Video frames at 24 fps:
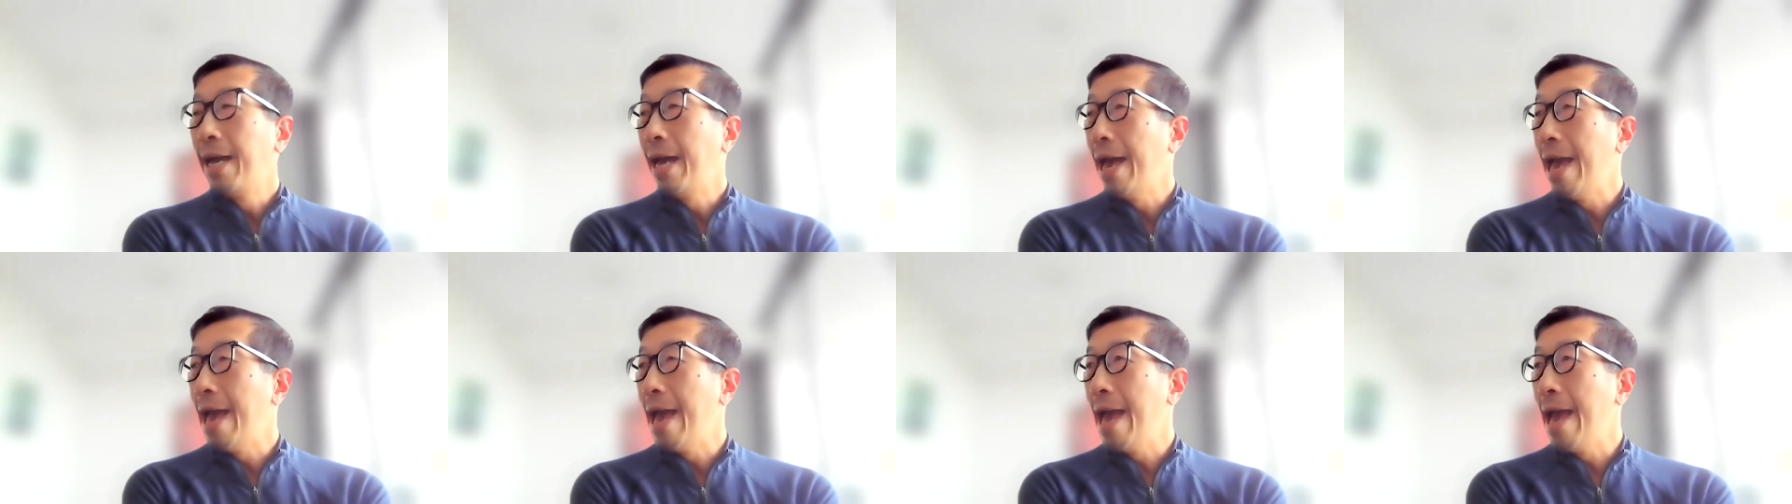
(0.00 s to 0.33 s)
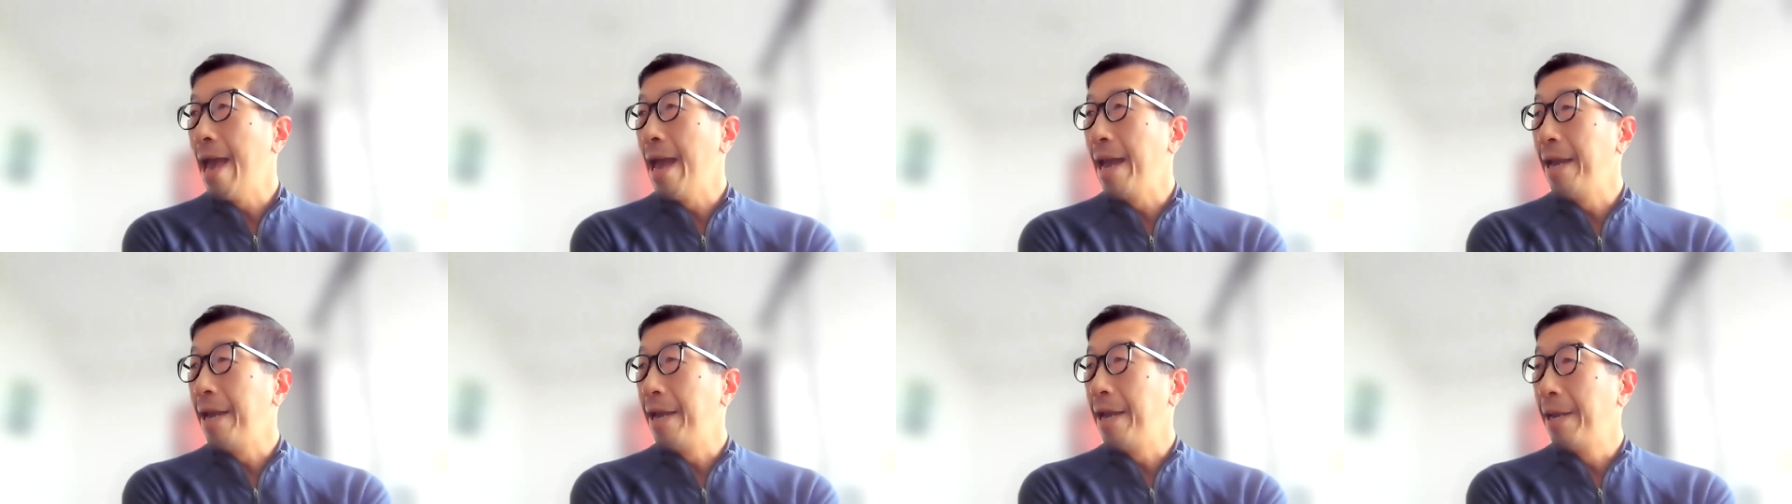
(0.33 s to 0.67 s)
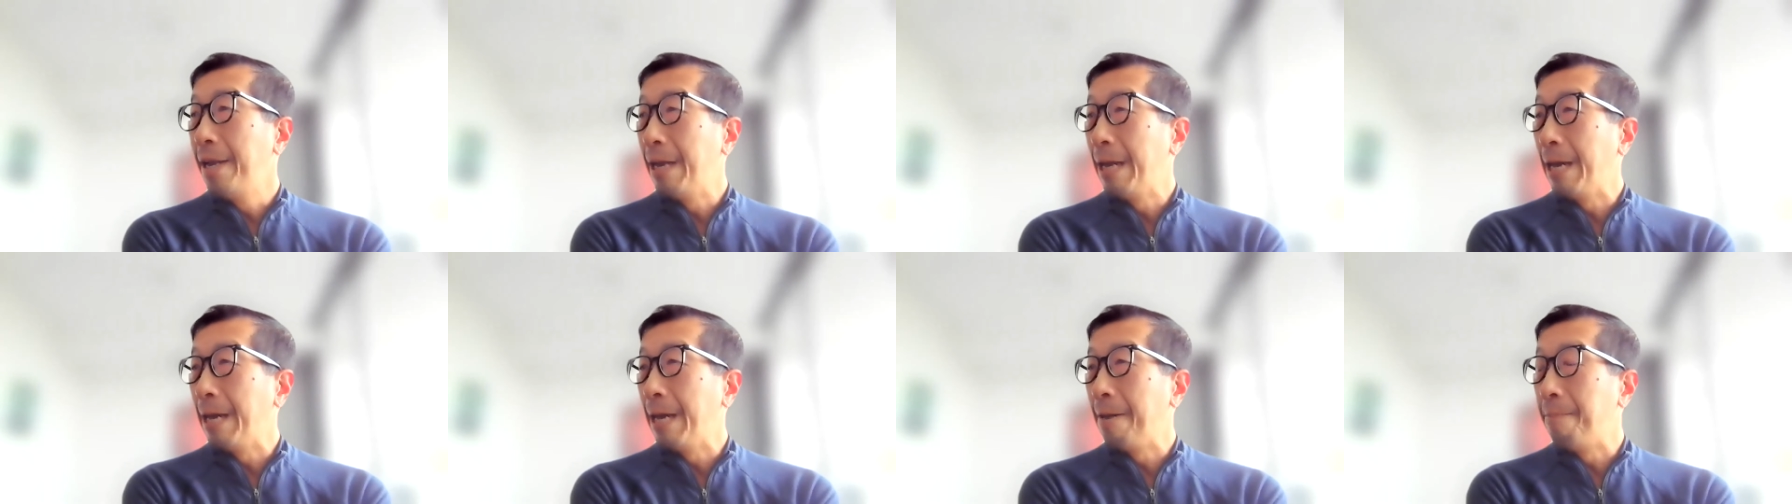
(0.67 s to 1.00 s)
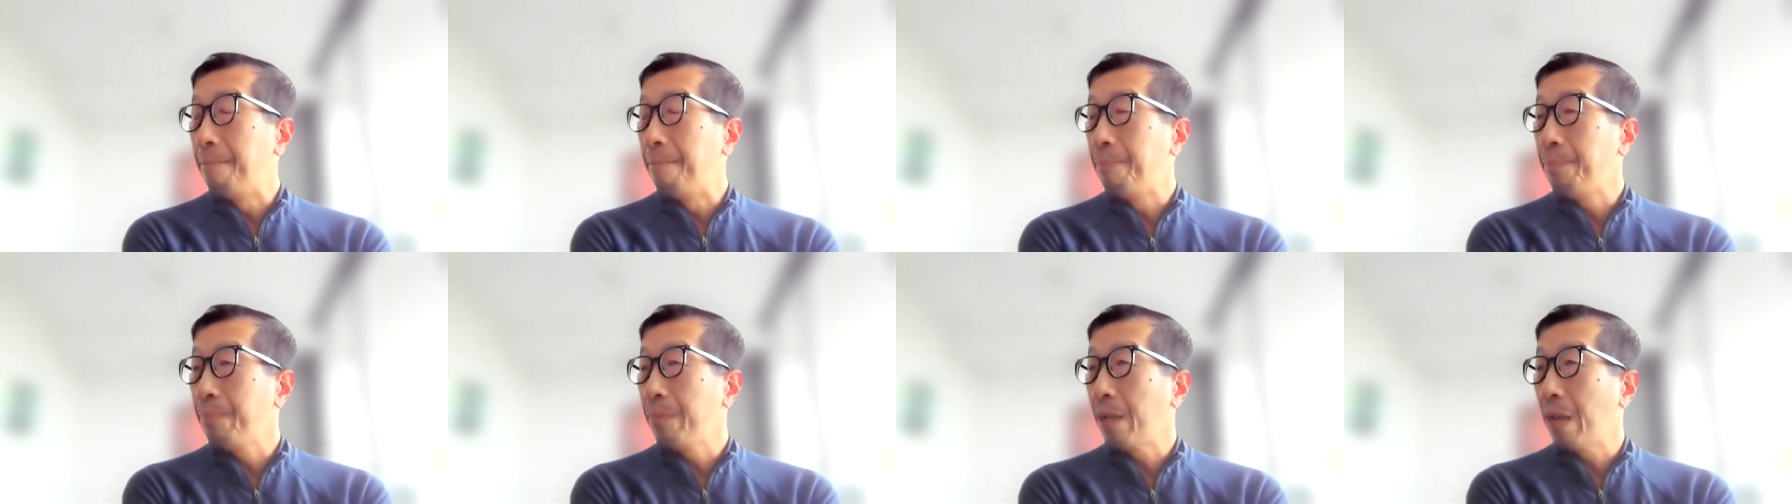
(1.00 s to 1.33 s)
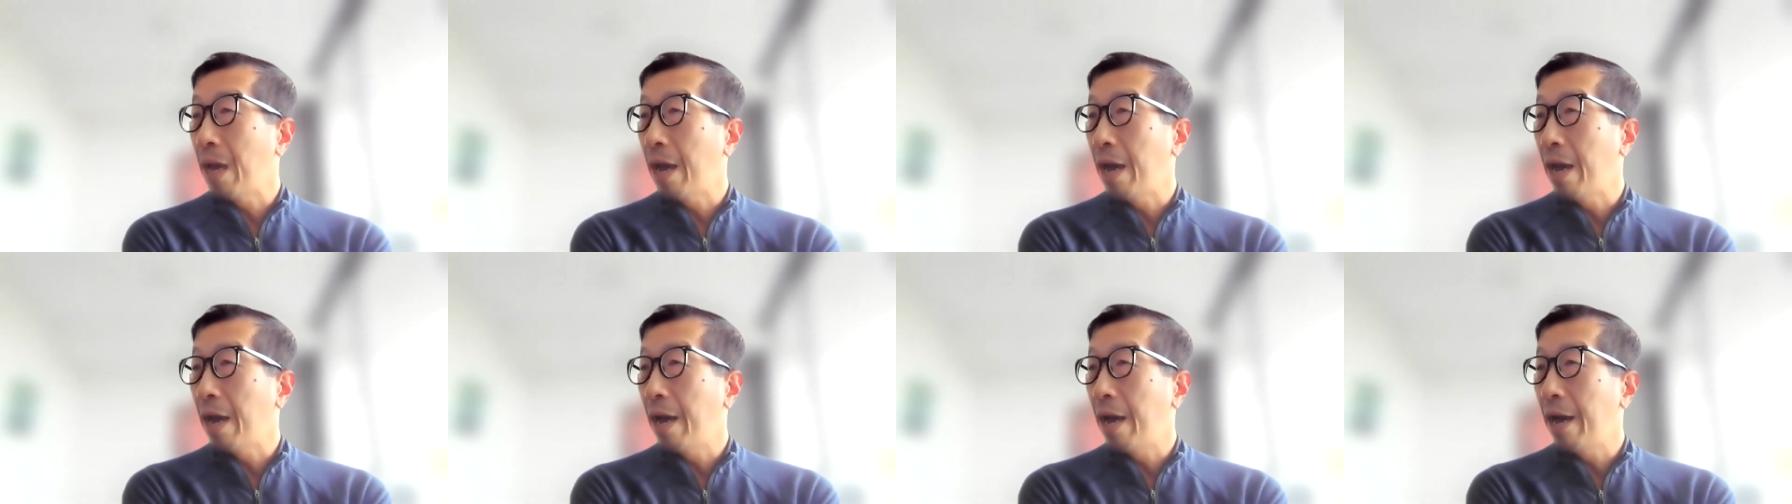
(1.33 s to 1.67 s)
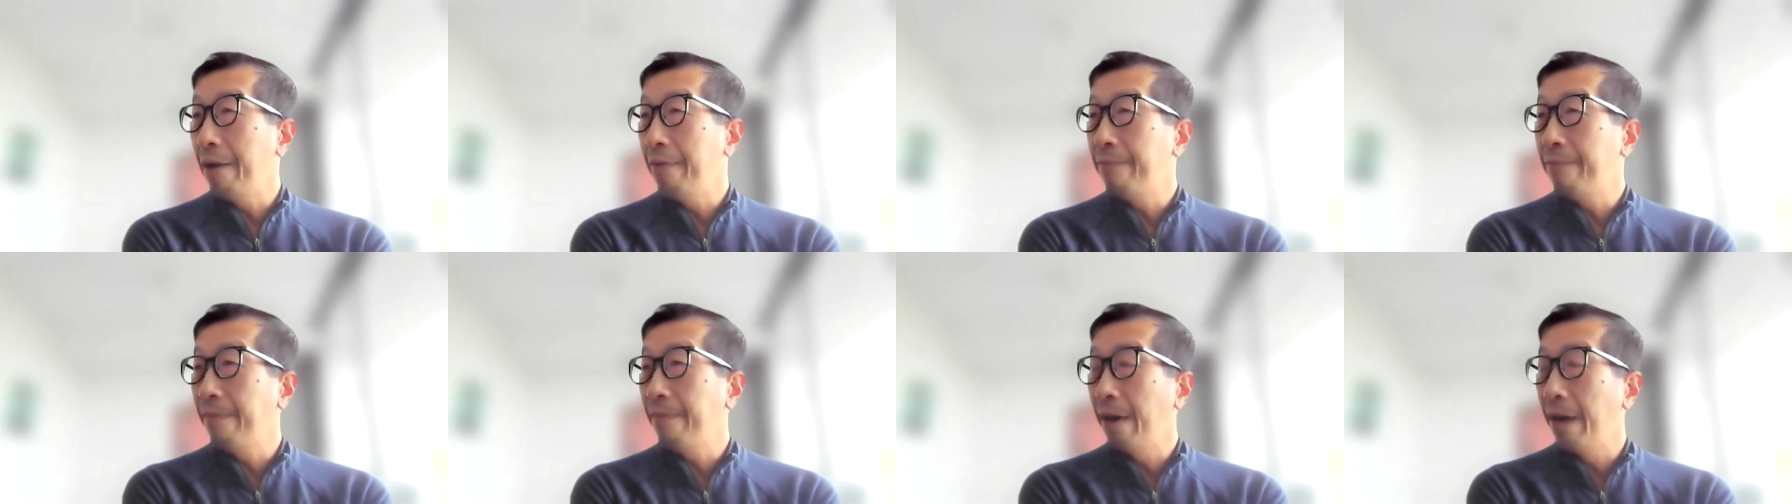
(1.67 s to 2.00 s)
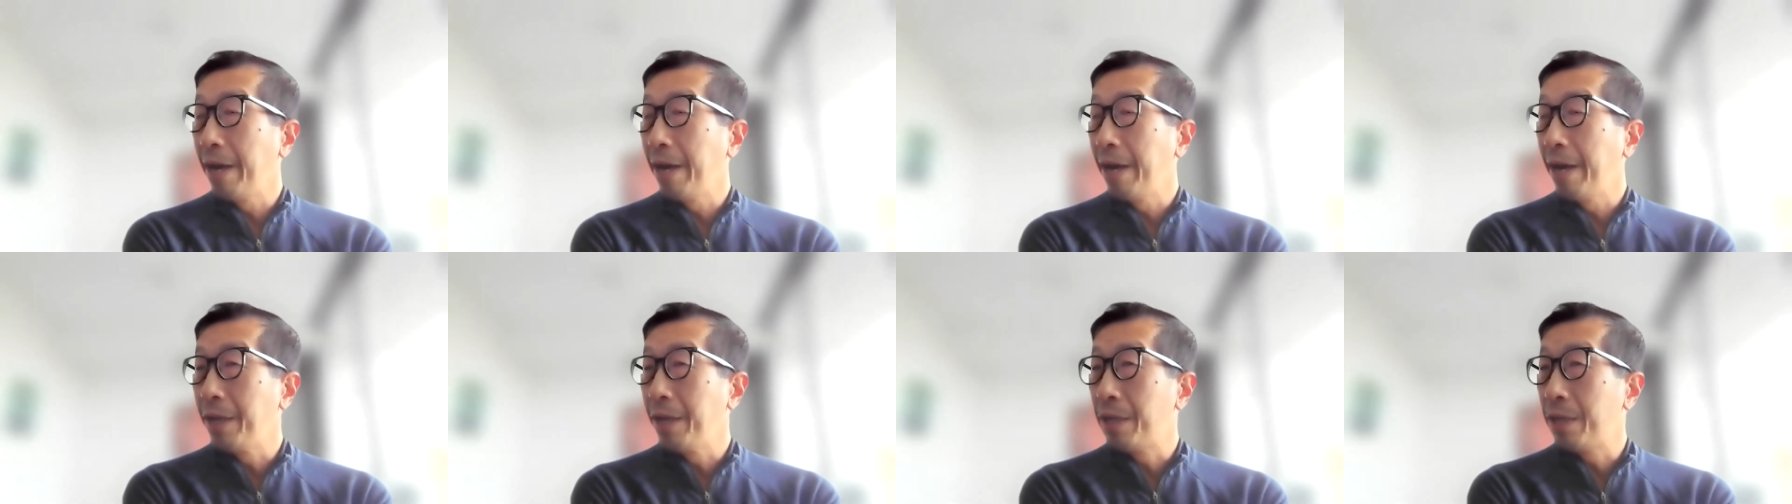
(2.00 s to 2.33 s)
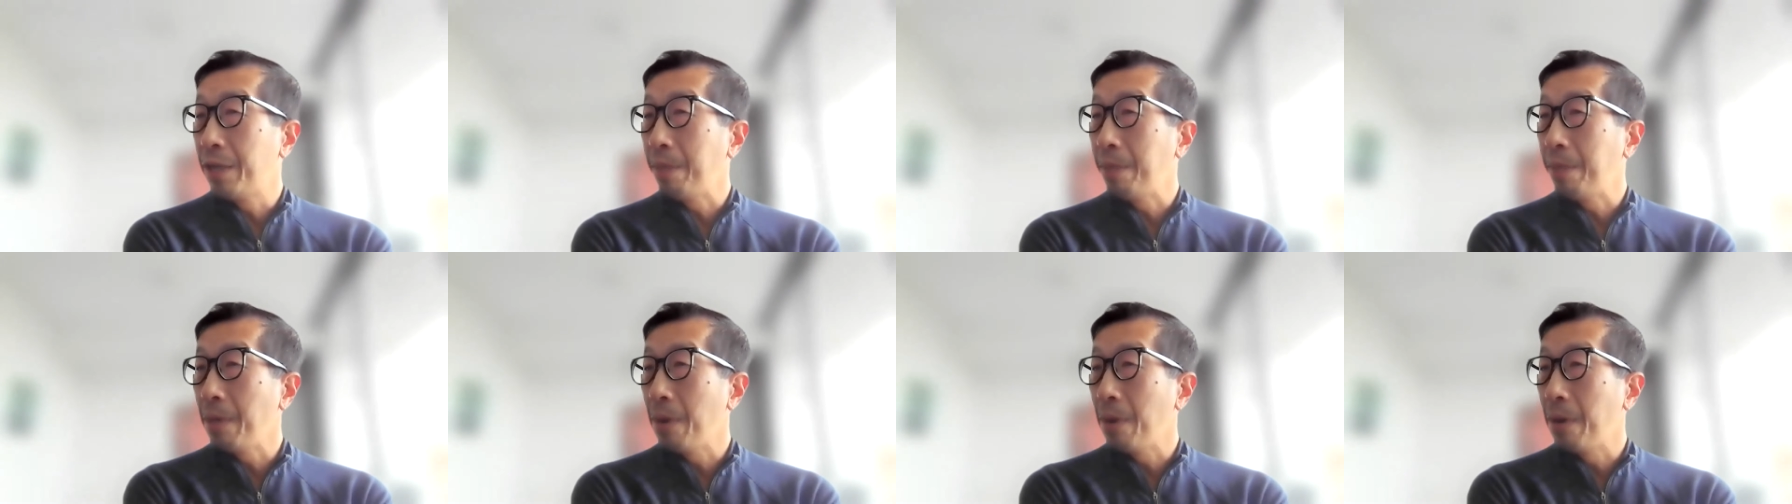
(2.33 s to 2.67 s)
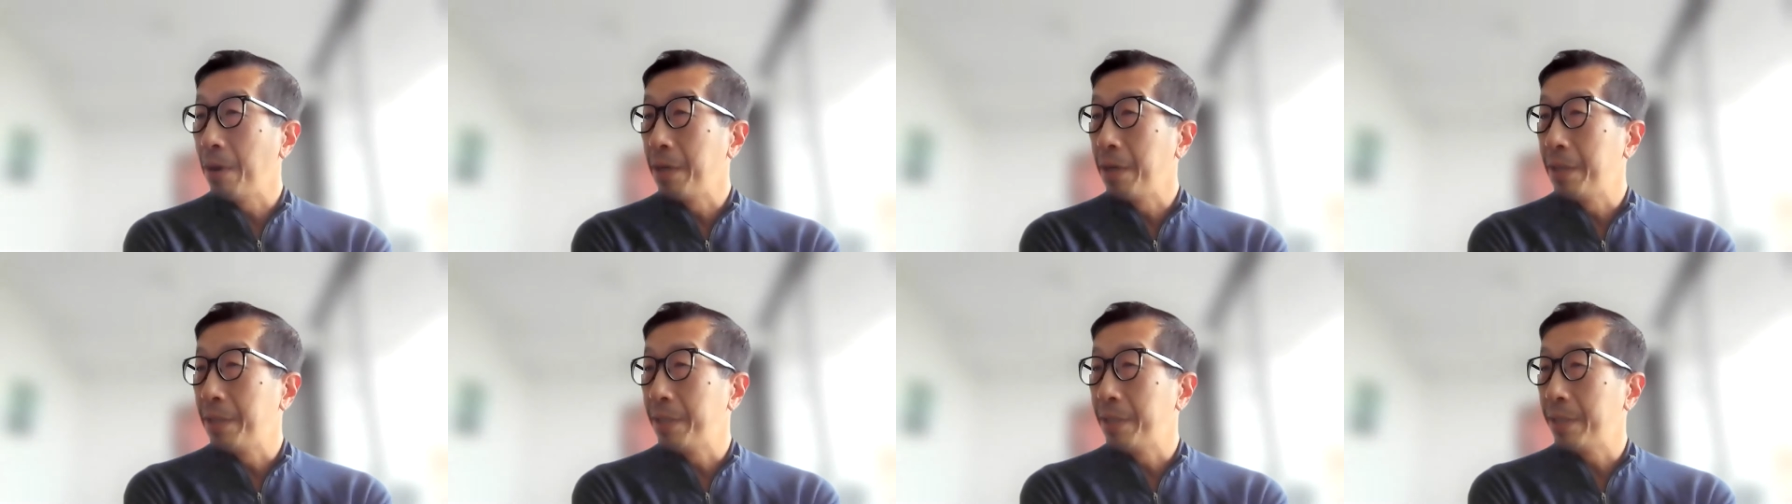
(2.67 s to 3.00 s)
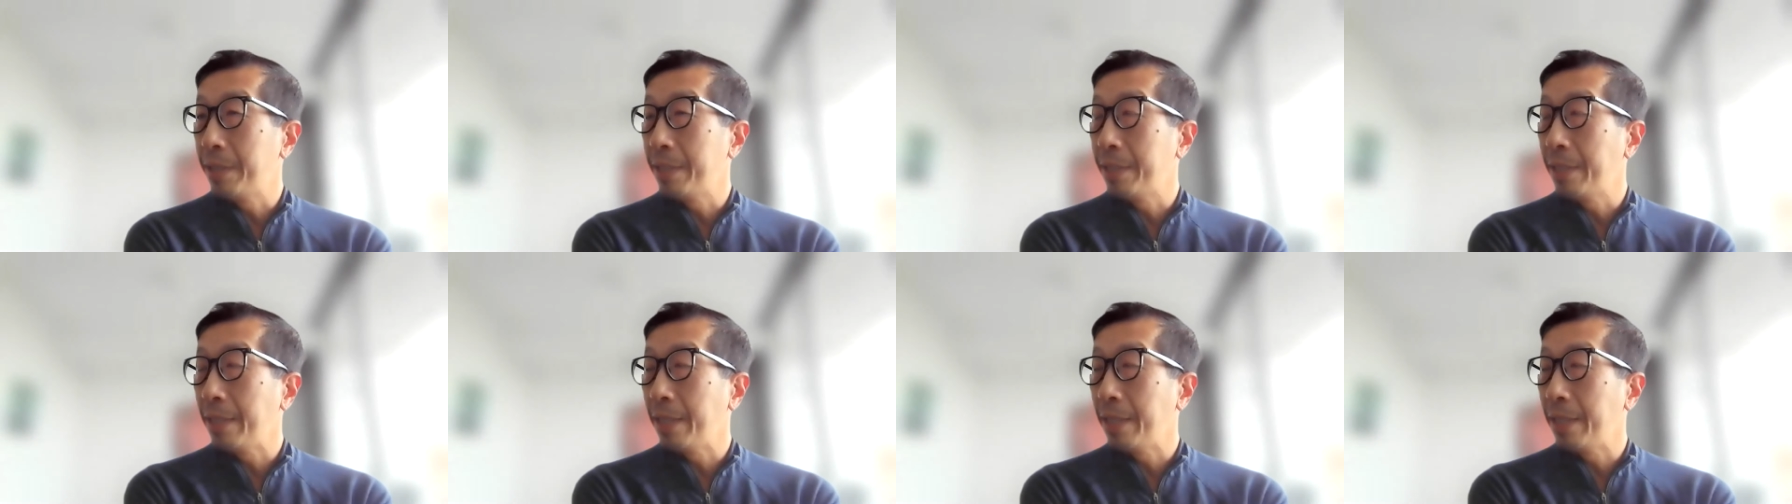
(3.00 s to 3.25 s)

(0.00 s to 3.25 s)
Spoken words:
and I find, to be honest,